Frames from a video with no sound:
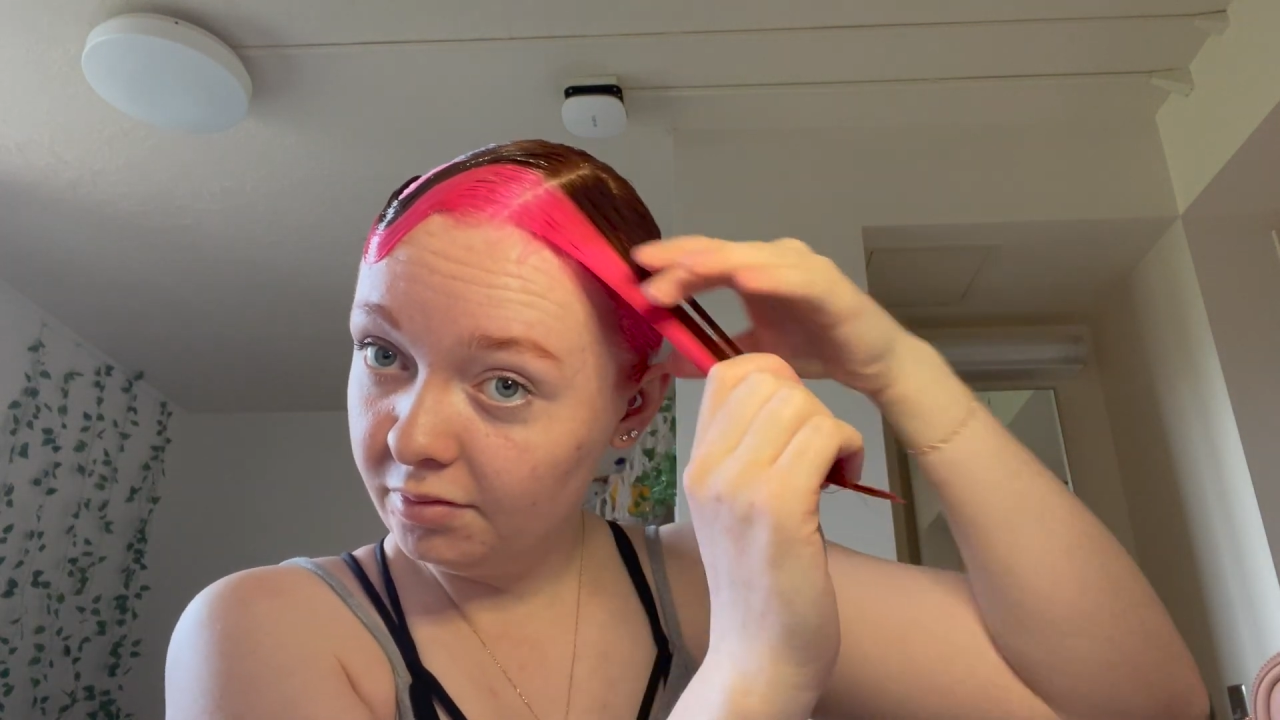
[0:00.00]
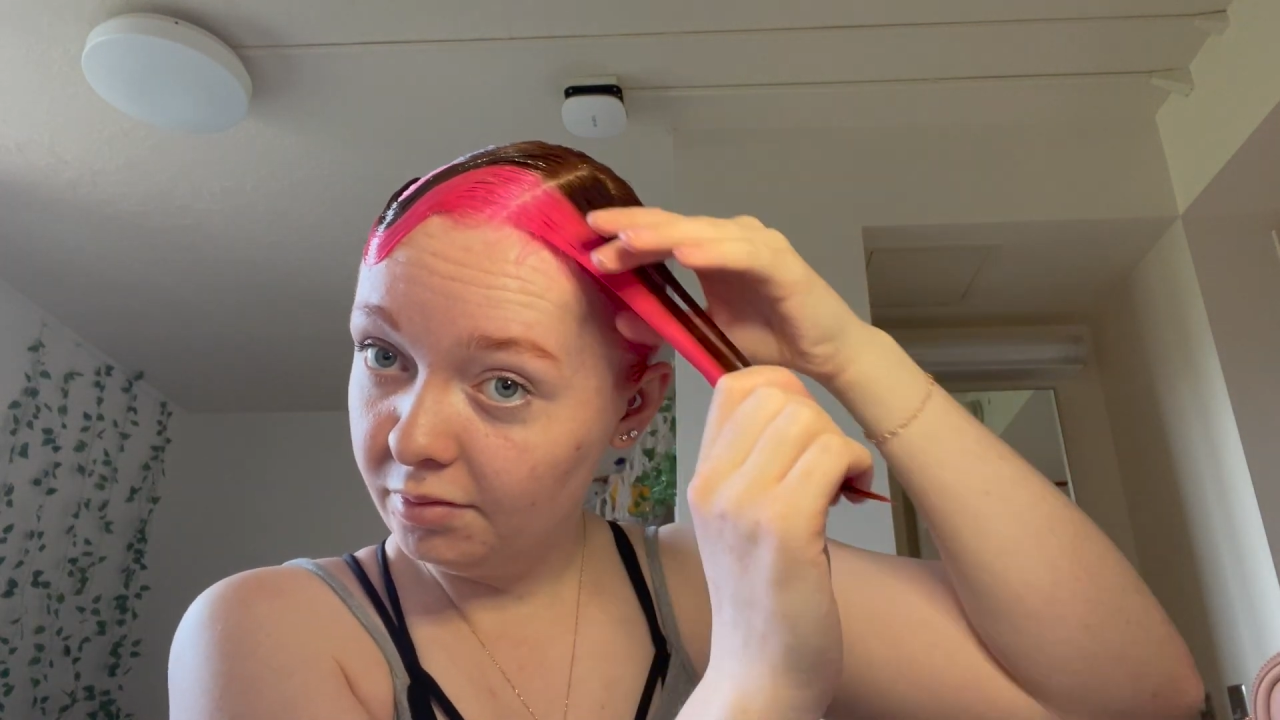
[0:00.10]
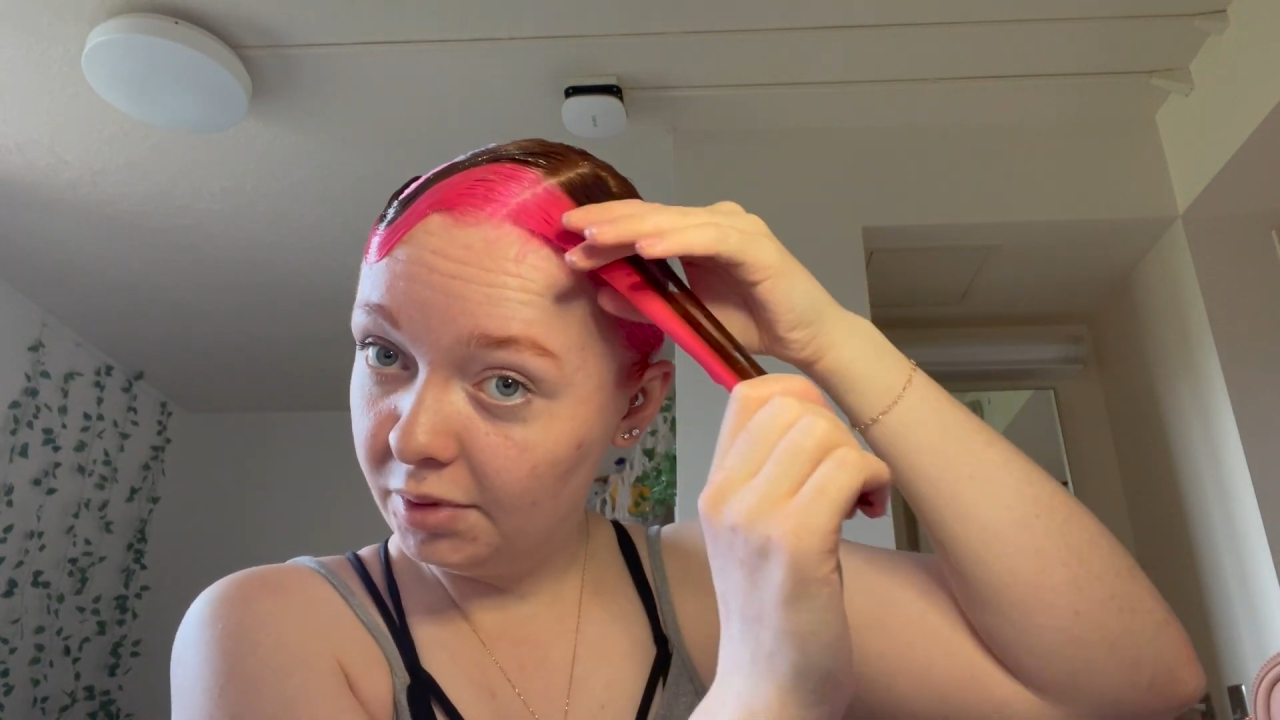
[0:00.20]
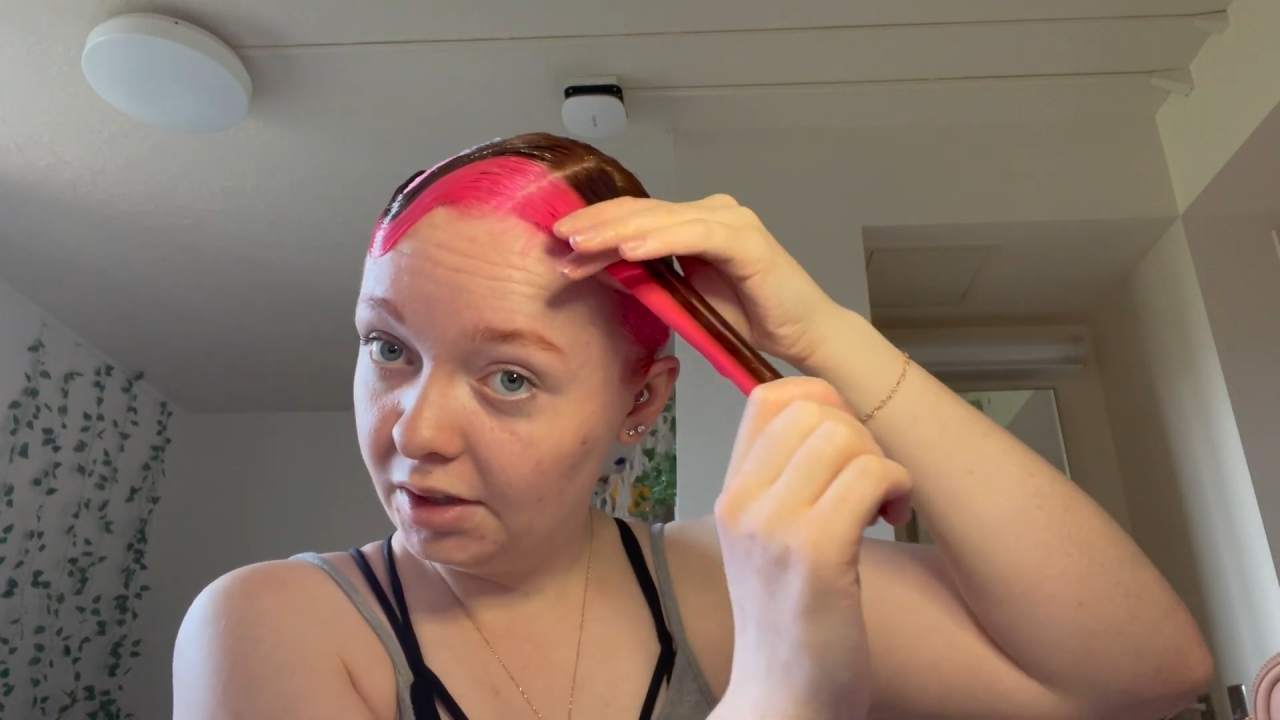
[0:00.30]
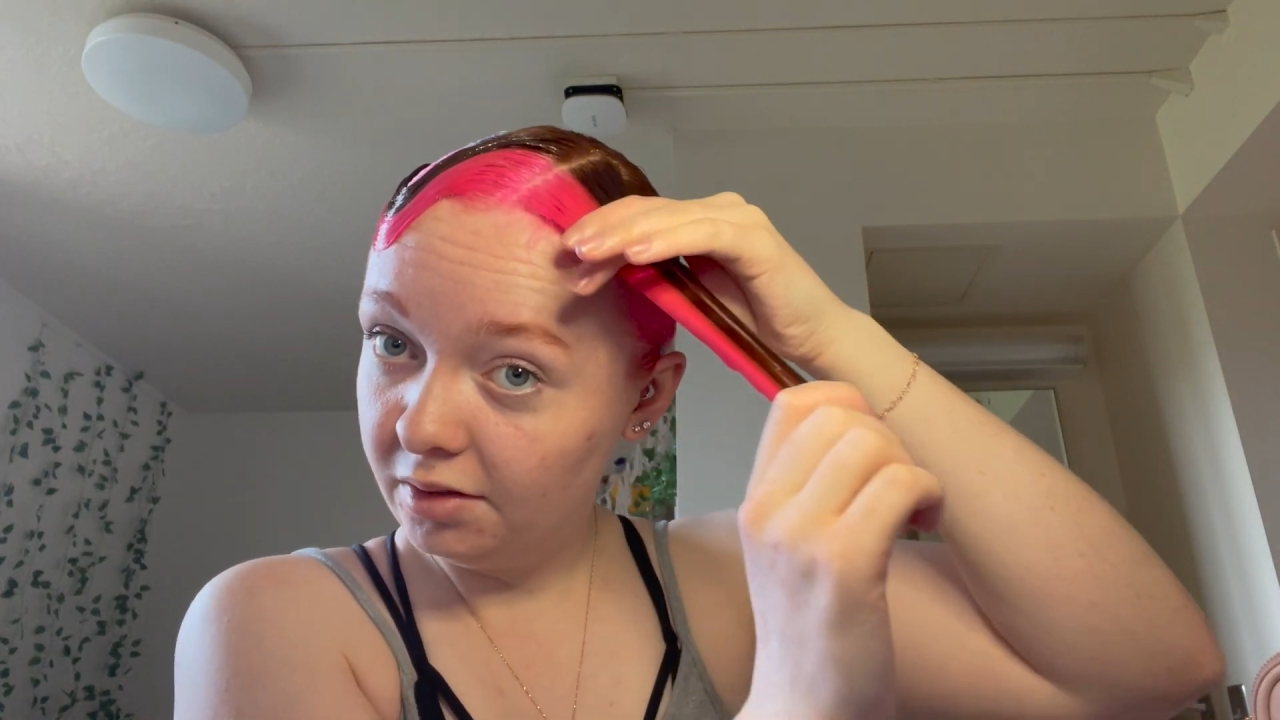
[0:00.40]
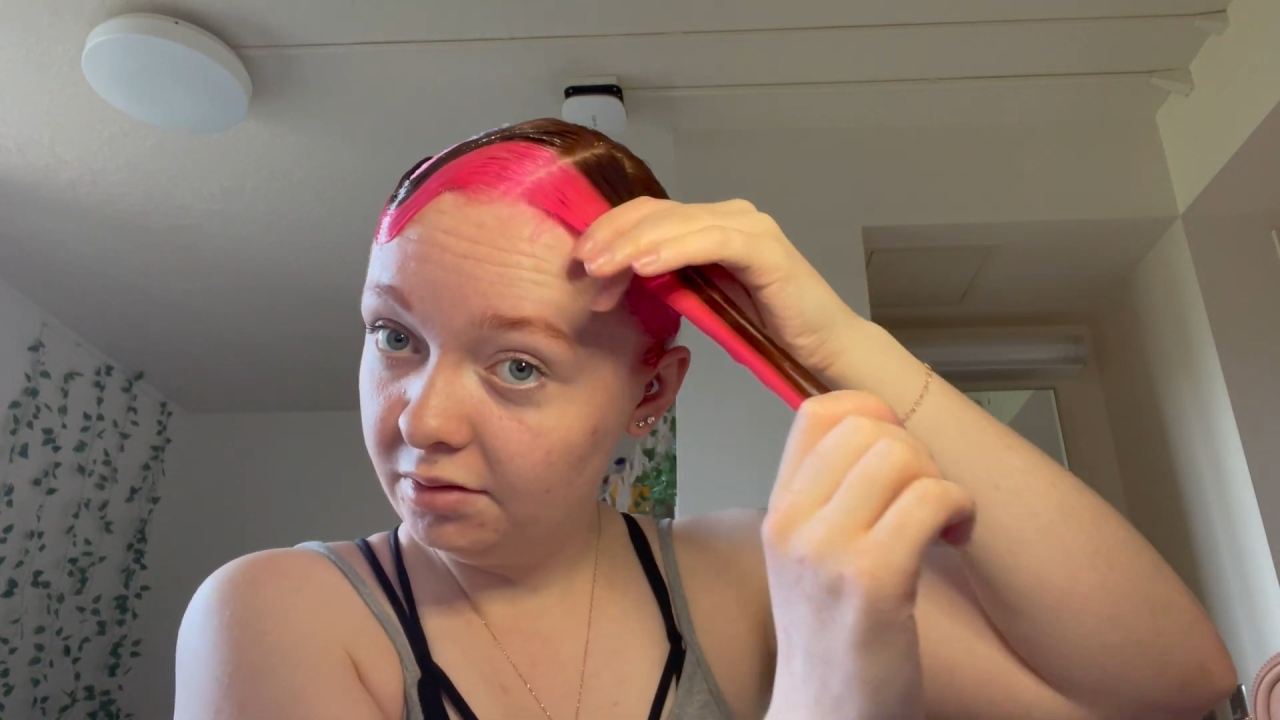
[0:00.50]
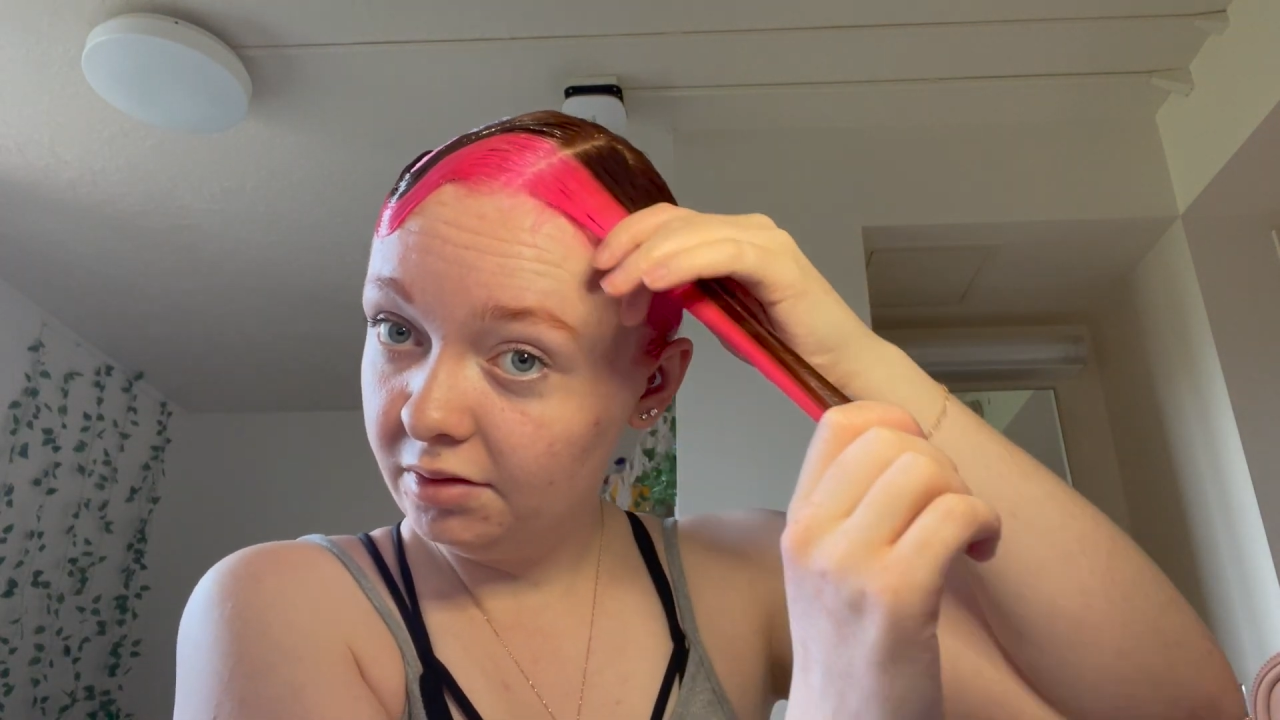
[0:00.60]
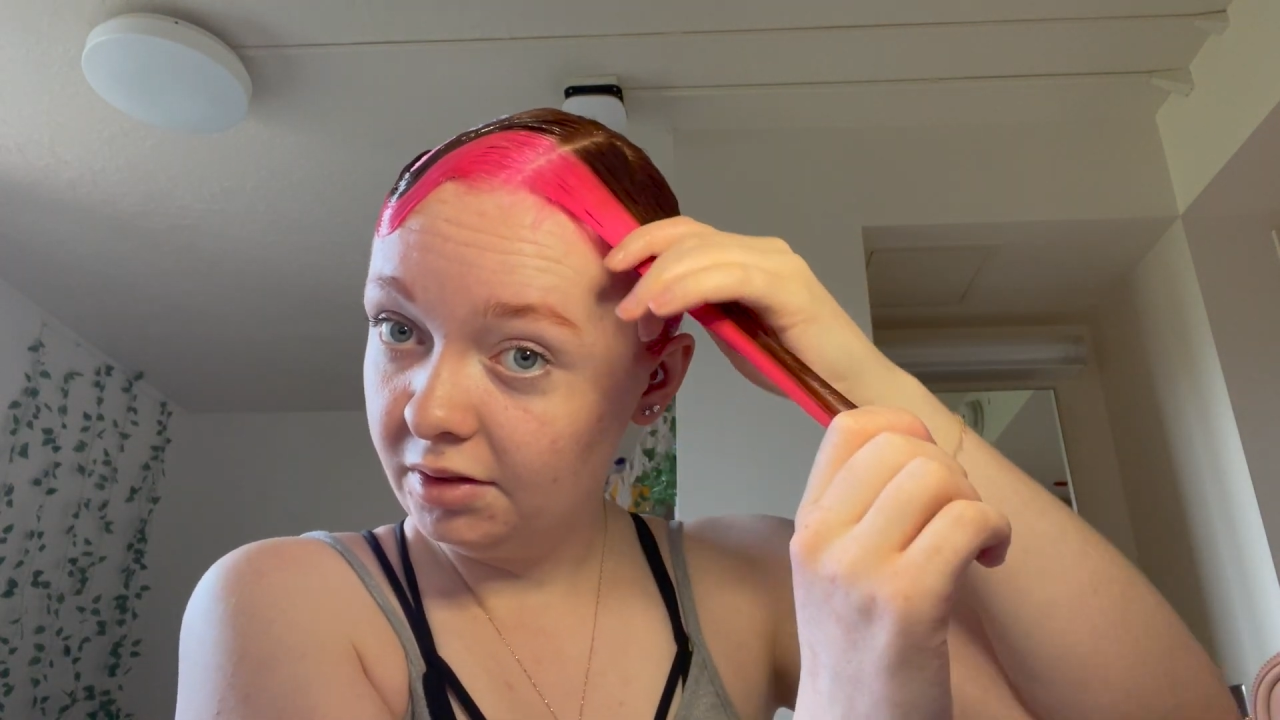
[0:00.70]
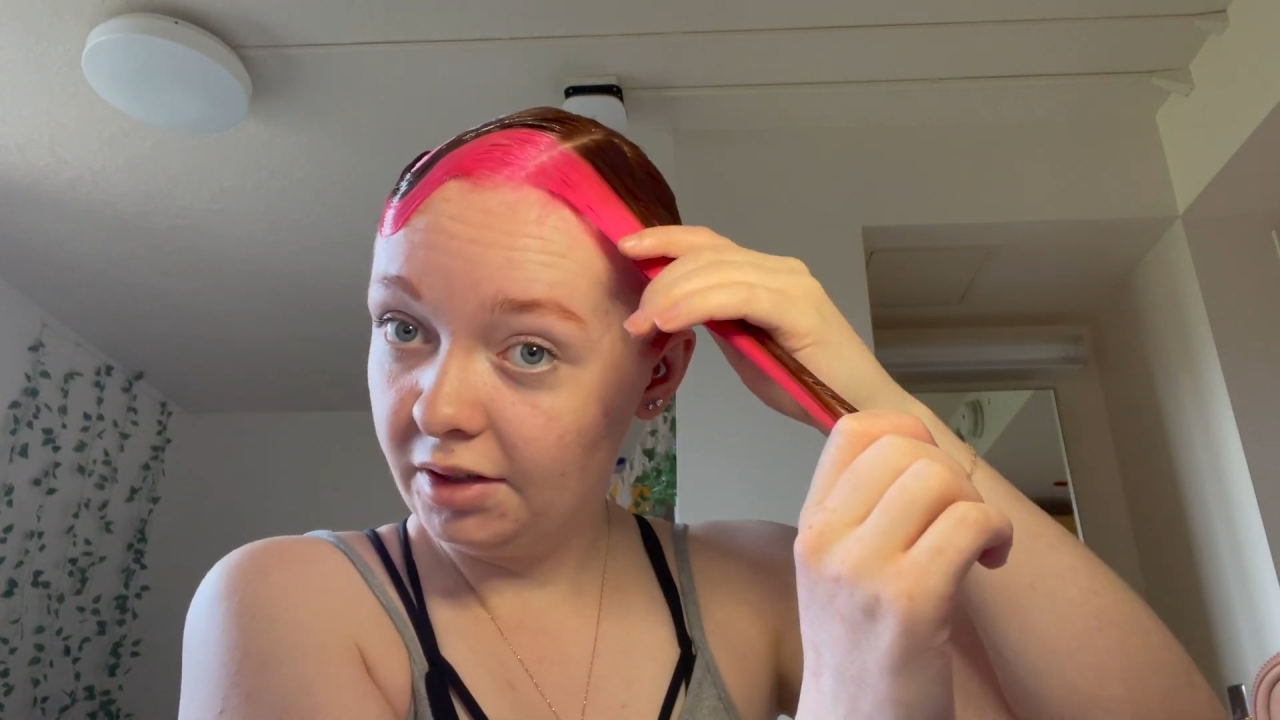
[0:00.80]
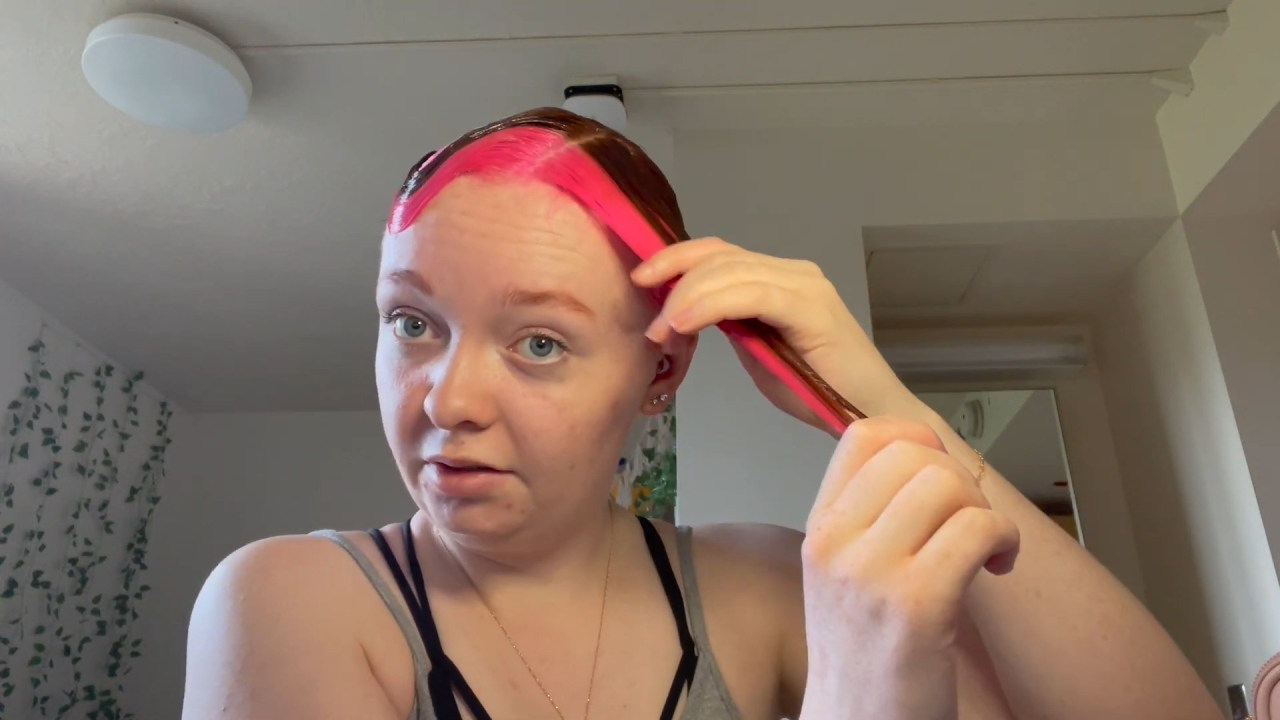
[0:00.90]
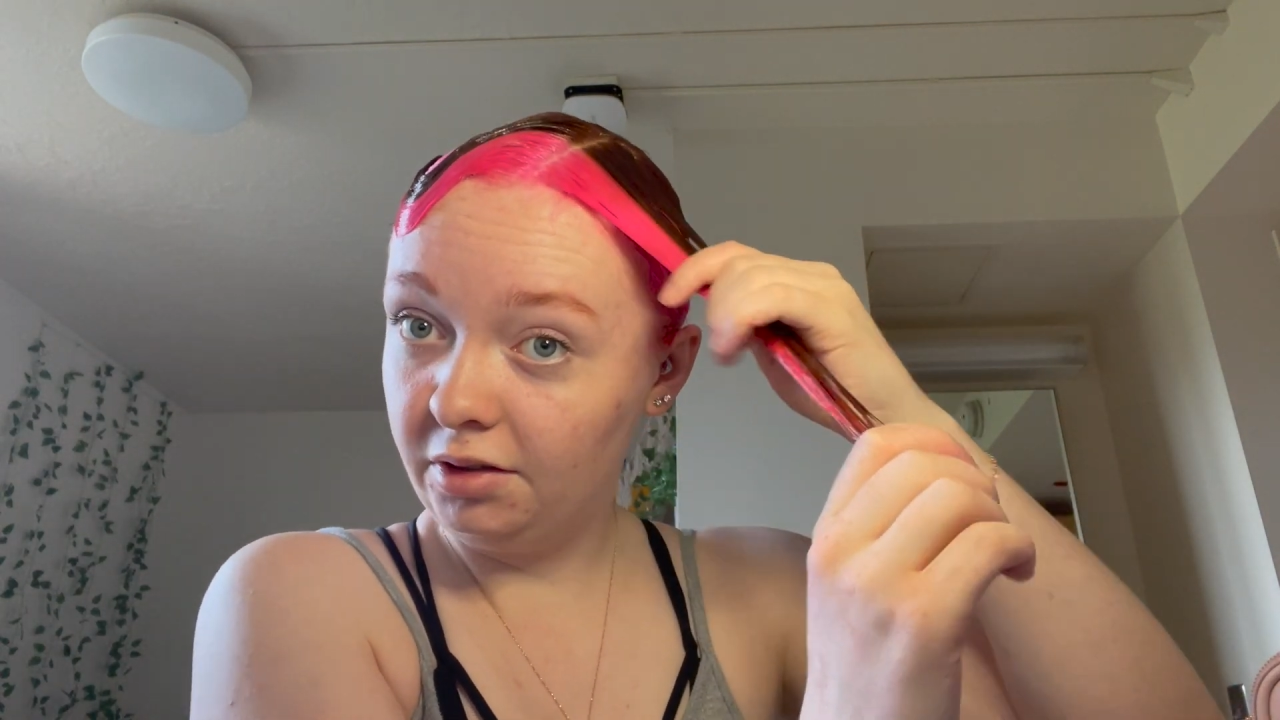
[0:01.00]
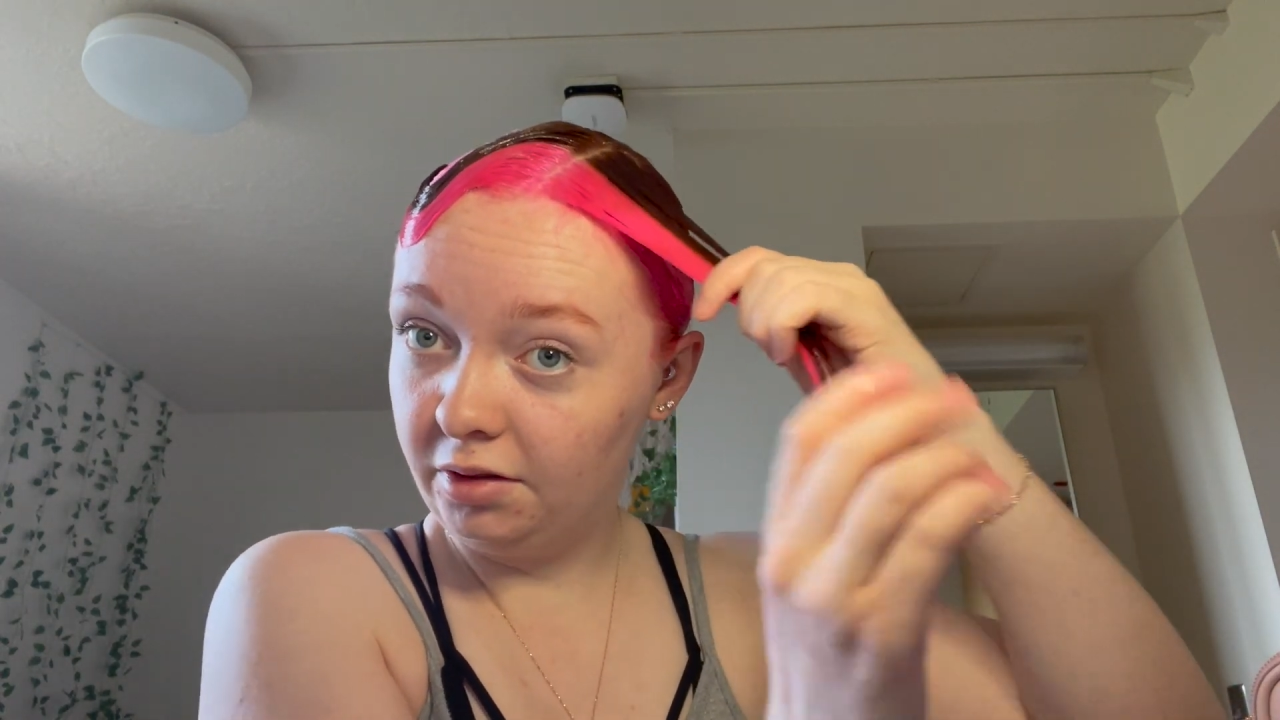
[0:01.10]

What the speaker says: But I don't know